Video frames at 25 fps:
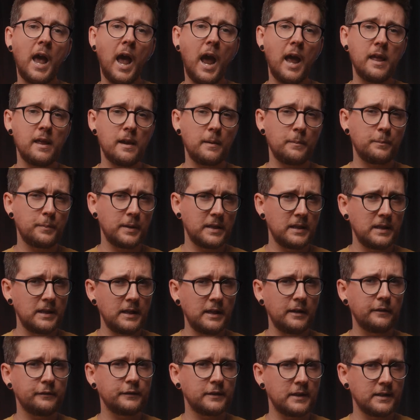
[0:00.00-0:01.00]
and I
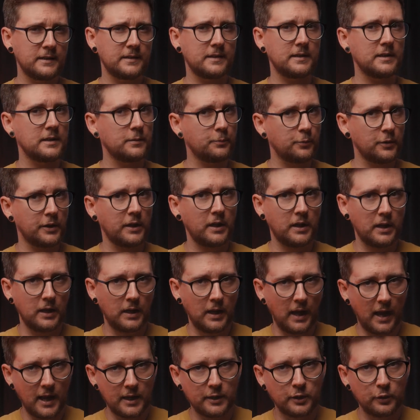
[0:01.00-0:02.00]
believe this is
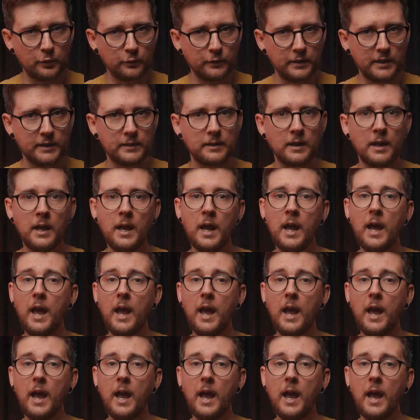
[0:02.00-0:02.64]
pretty accurate,